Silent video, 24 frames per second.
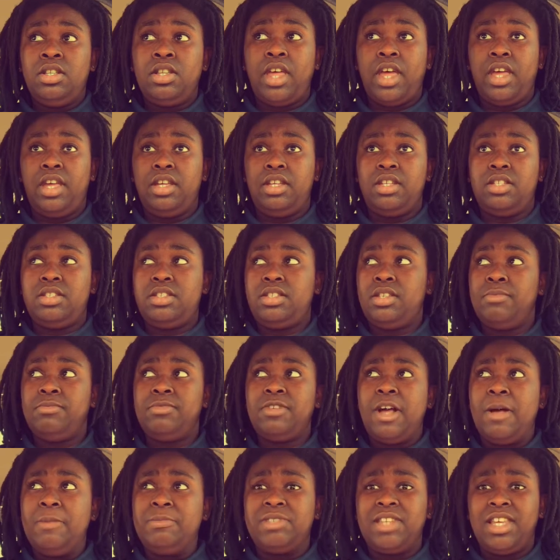like
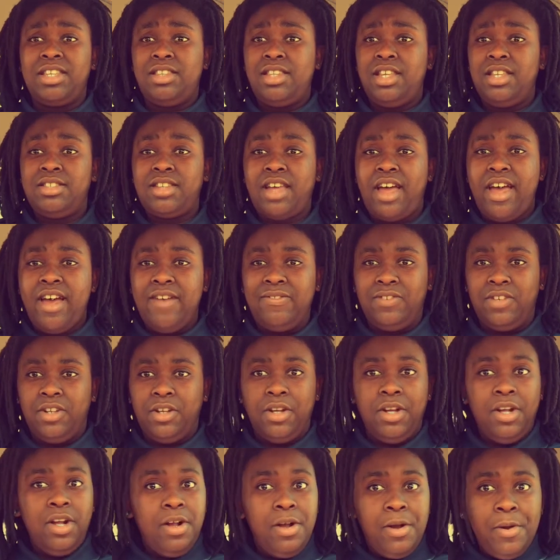sometimes like this, I have to